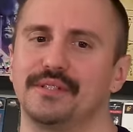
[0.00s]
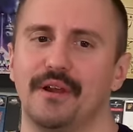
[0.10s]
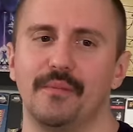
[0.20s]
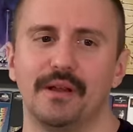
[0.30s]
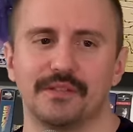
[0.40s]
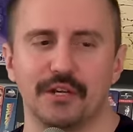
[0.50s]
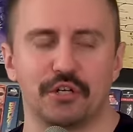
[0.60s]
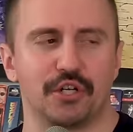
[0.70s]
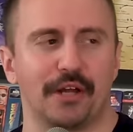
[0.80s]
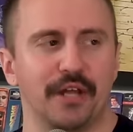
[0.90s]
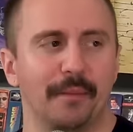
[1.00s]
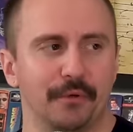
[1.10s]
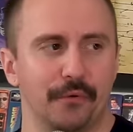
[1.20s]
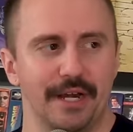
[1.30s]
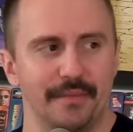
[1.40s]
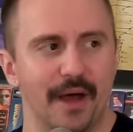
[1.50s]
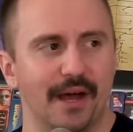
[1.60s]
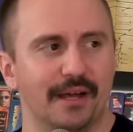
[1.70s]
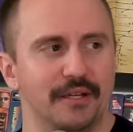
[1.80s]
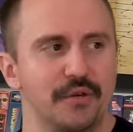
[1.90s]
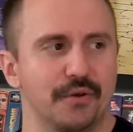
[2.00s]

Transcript: Saruman's like, shut up, Grima.